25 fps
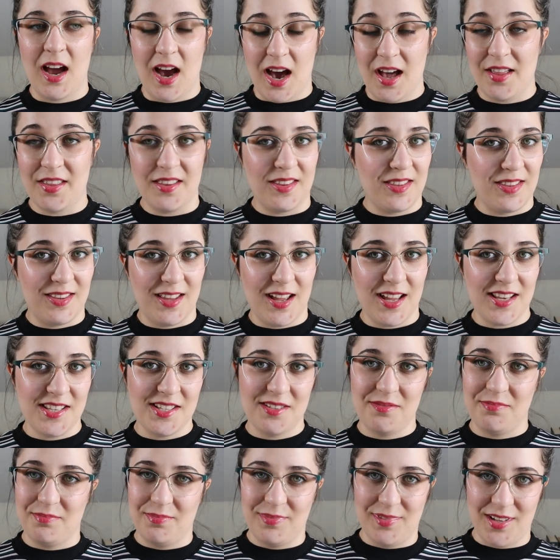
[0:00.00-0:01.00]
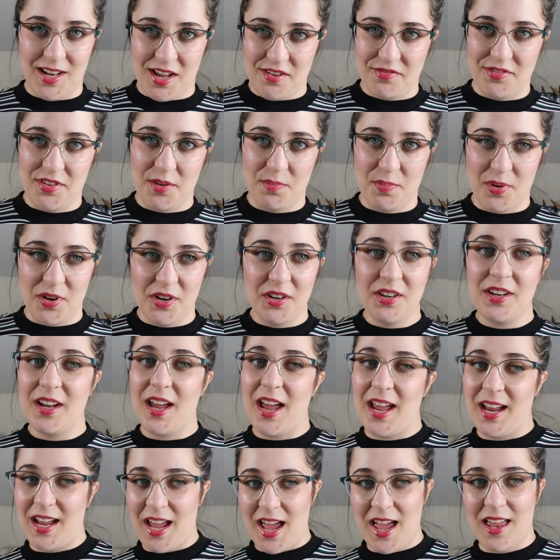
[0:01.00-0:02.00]
Other than that, love the book.
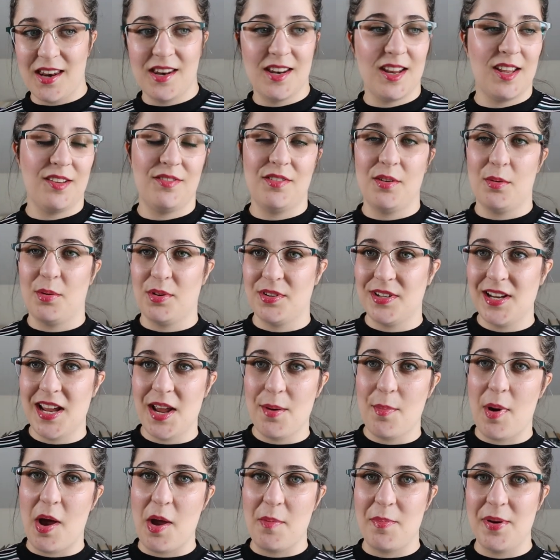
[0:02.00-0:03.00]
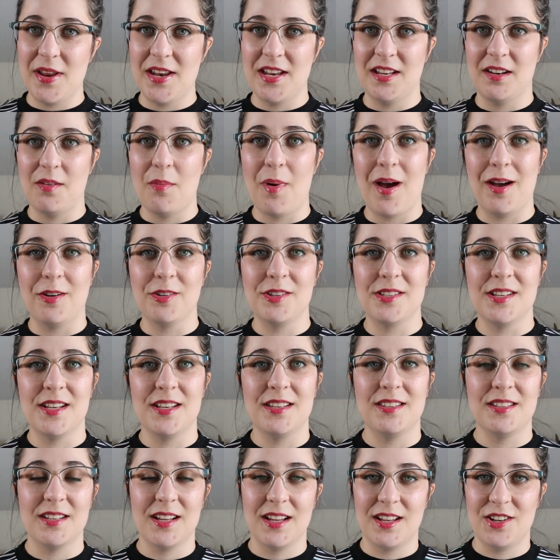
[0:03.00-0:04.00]
Again, if you want to hear my opinion about
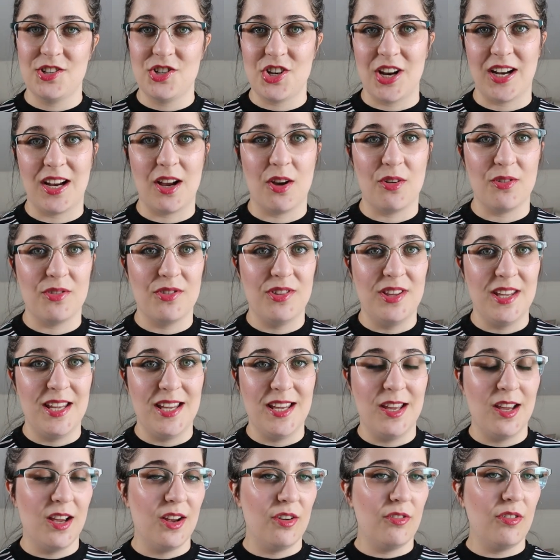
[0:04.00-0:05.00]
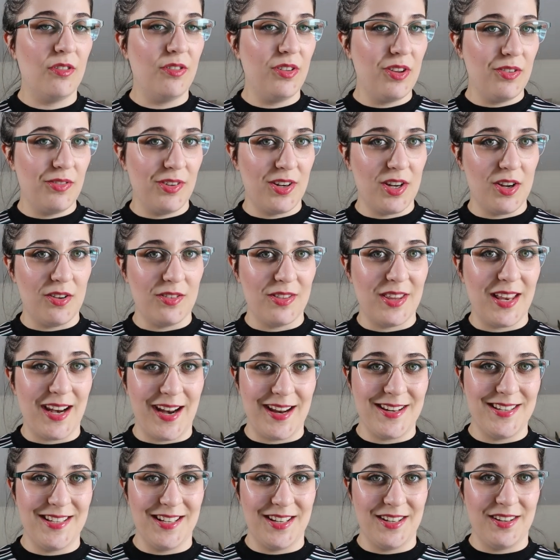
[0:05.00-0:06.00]
it, check out the review video that
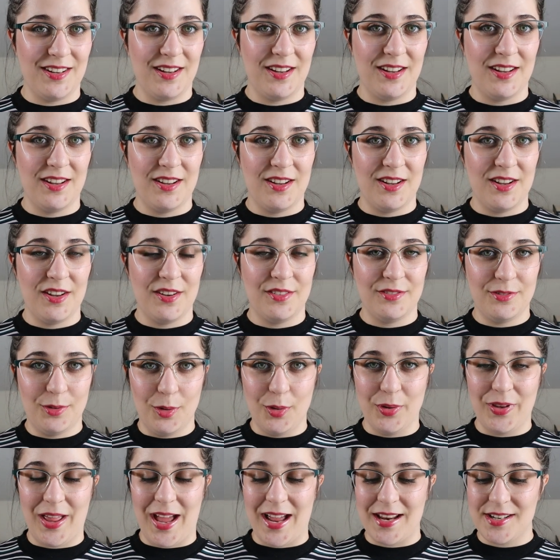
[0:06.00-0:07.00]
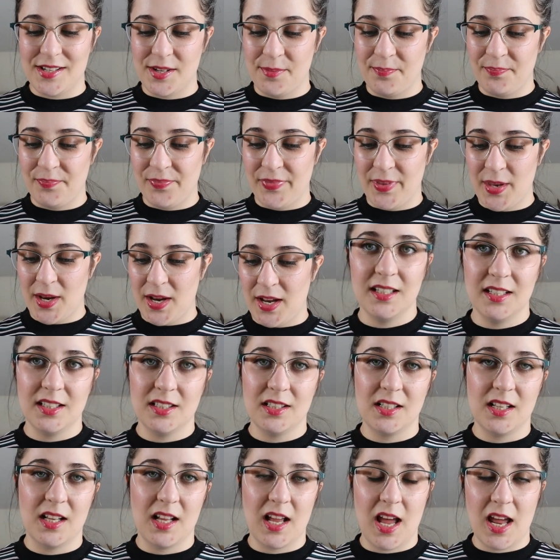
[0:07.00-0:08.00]
I did for that.
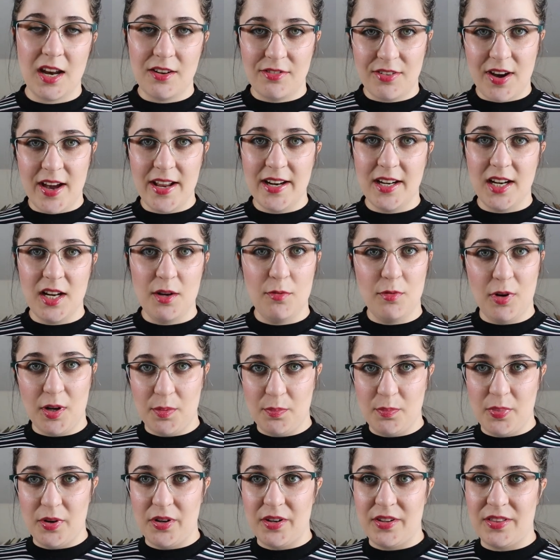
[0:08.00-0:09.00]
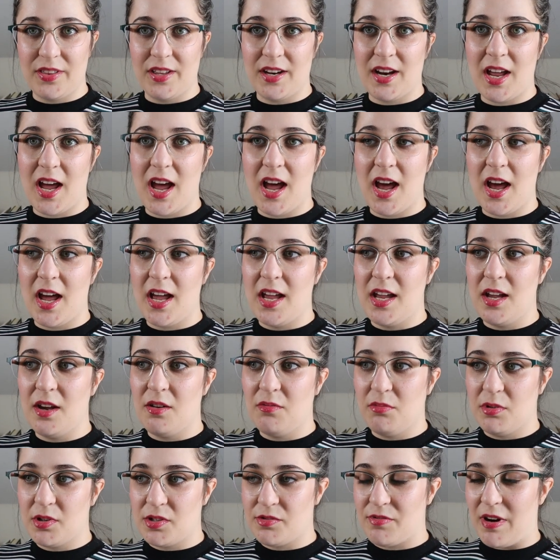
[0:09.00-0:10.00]
And finally, one book that I
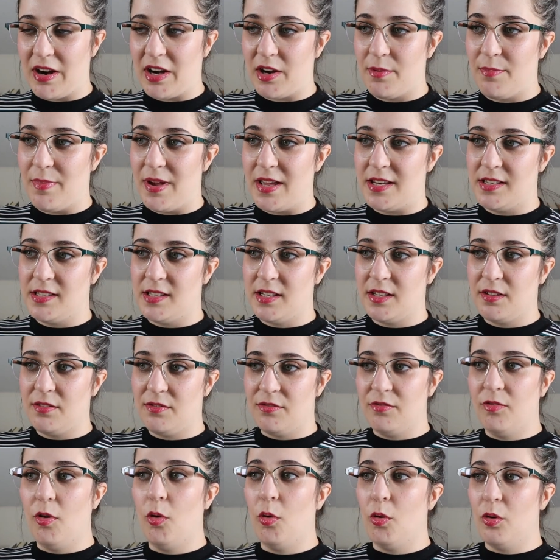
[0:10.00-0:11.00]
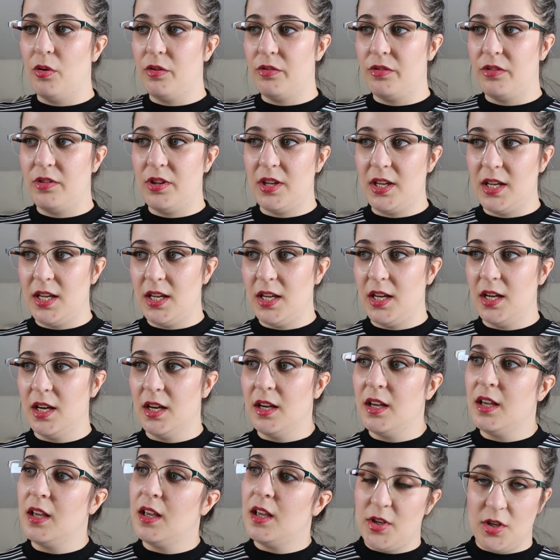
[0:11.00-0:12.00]
was recommended for the
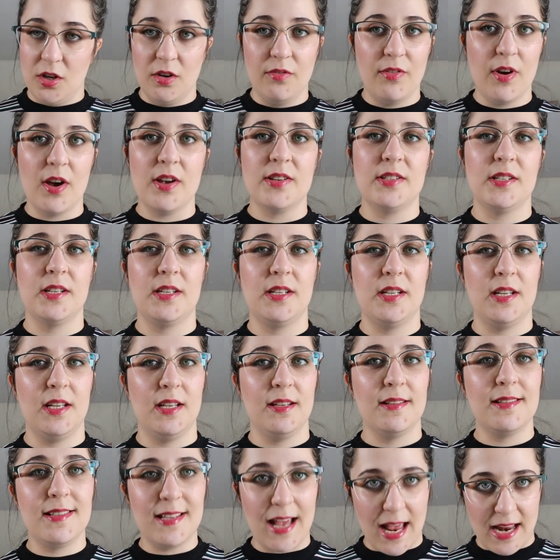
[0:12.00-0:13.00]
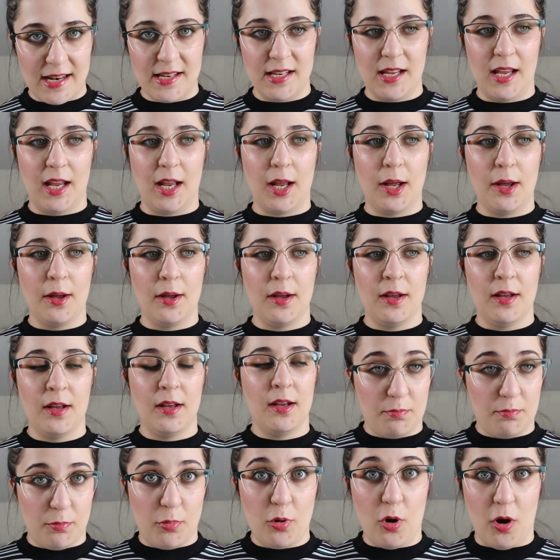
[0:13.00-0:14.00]
university setting
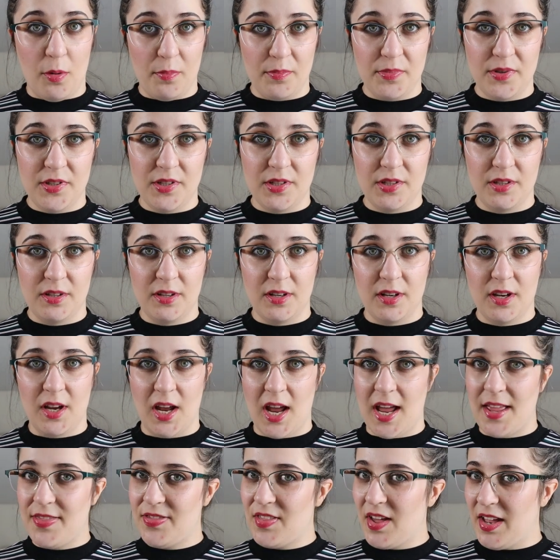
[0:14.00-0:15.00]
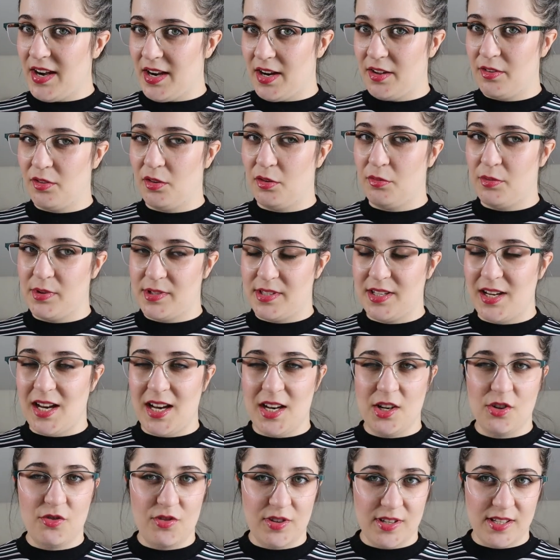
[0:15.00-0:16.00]
prompt. And that I thought was an
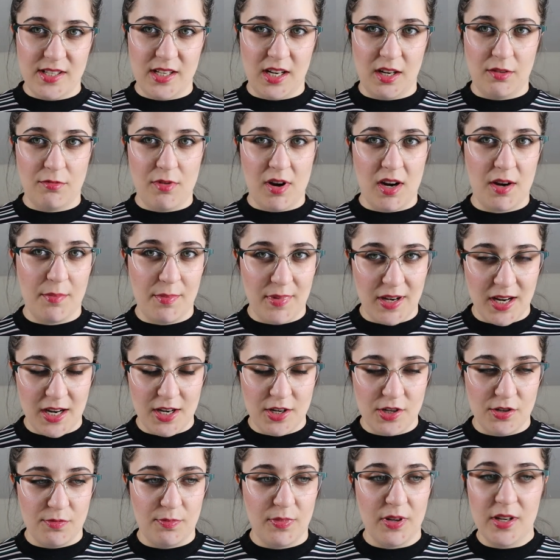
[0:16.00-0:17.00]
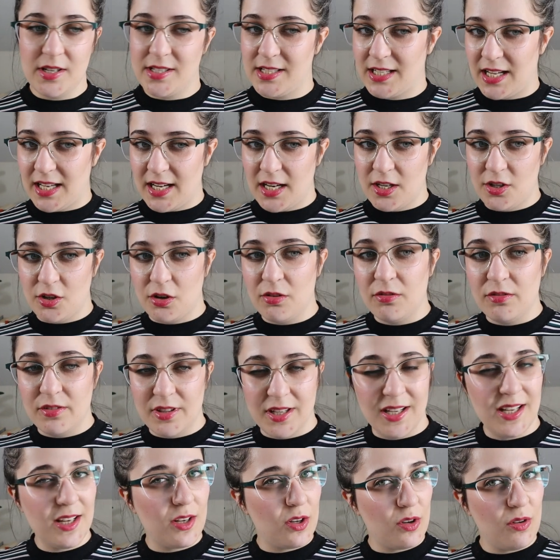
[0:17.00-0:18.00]
interesting recommendation, because again, I don't
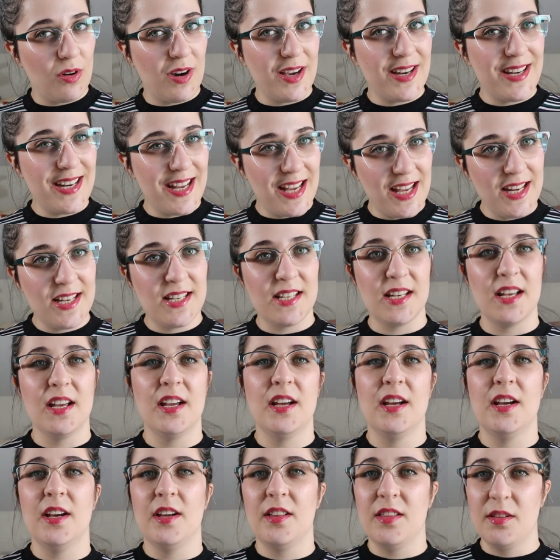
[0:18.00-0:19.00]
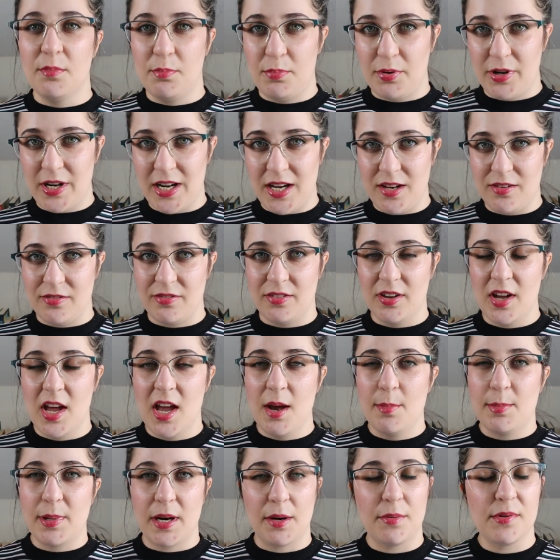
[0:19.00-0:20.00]
think it quite hit the brief,
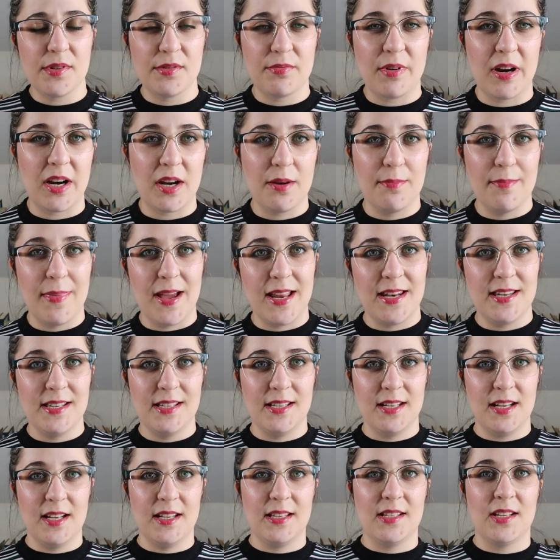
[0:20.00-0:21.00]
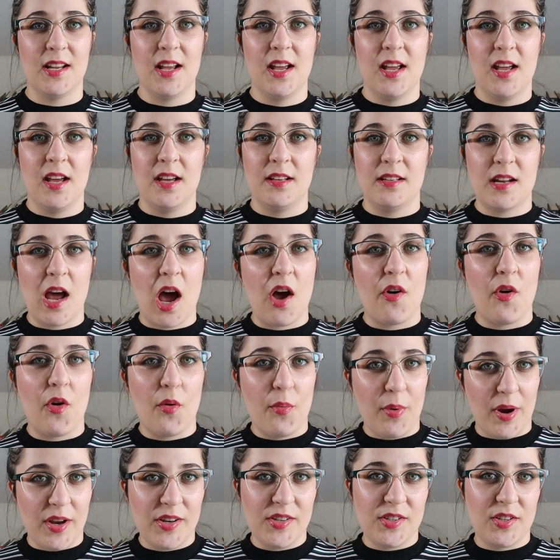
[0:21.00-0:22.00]
but I was recommended Tara
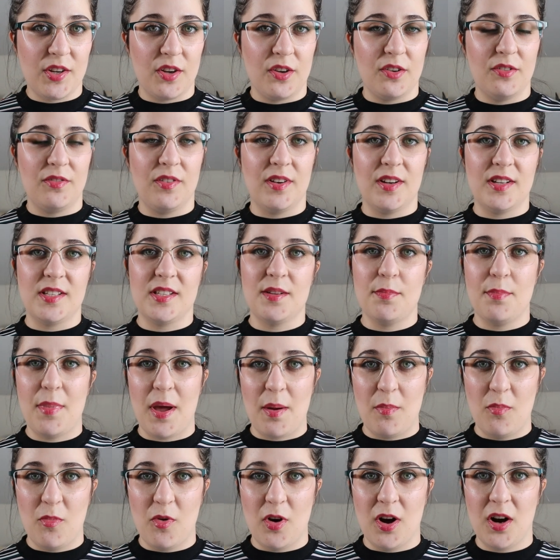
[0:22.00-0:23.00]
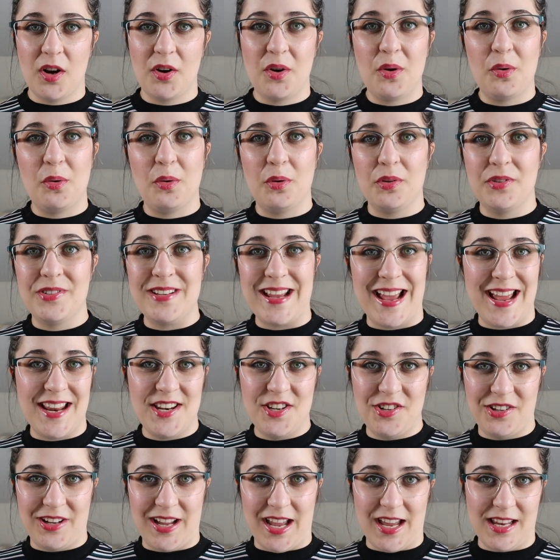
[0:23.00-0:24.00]
Westover's memoir called
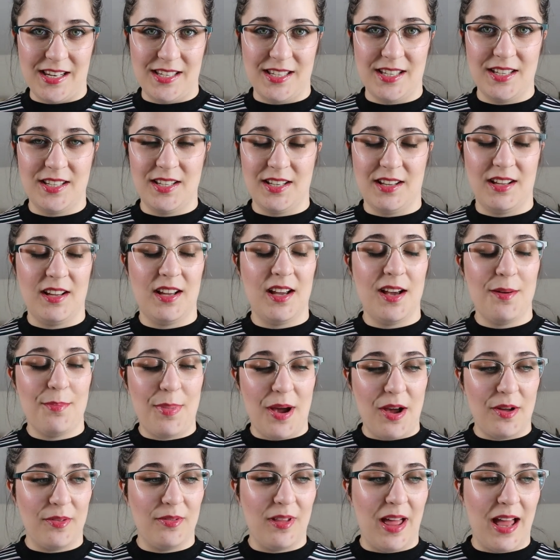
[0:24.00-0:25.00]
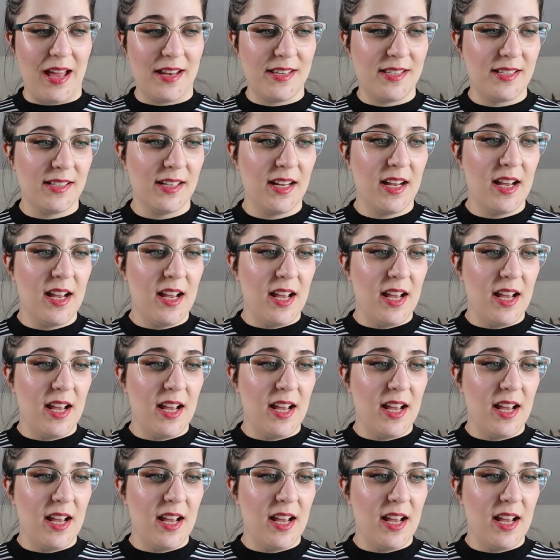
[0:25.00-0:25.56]
Educated about that.